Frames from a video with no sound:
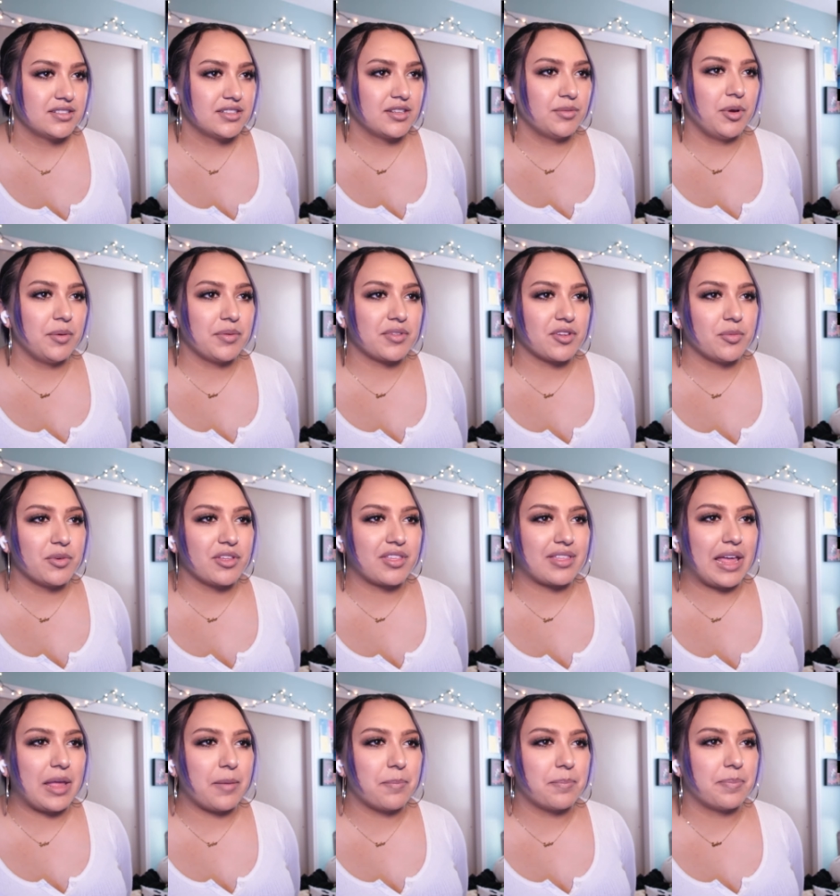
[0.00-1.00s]
The movie's almost
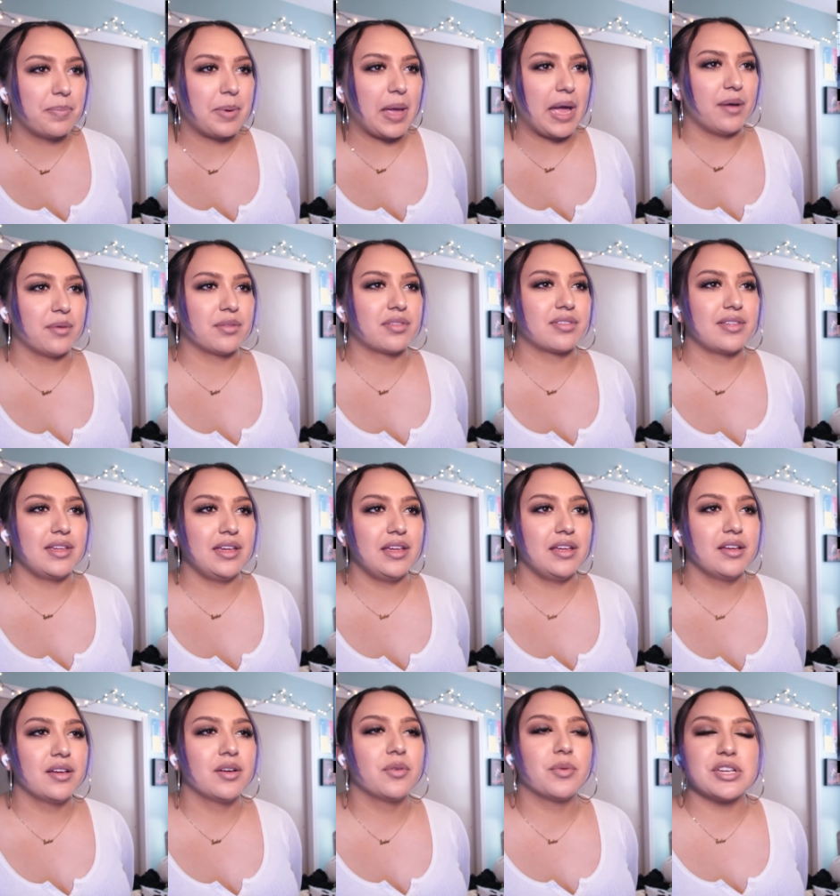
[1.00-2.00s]
like
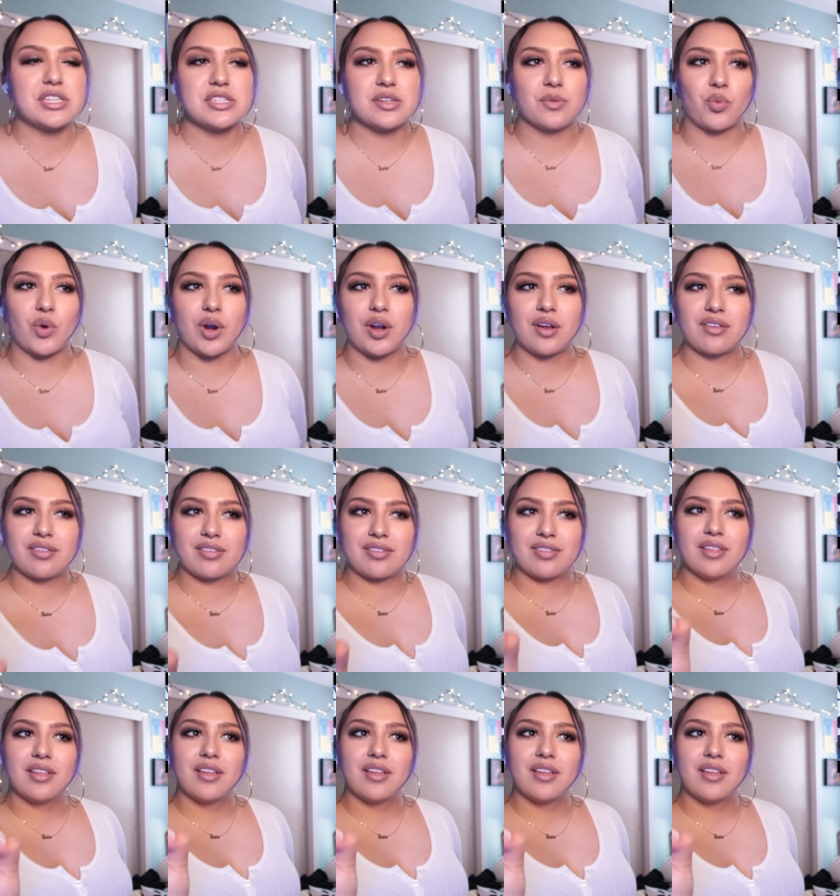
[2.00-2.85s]
bouncy, which works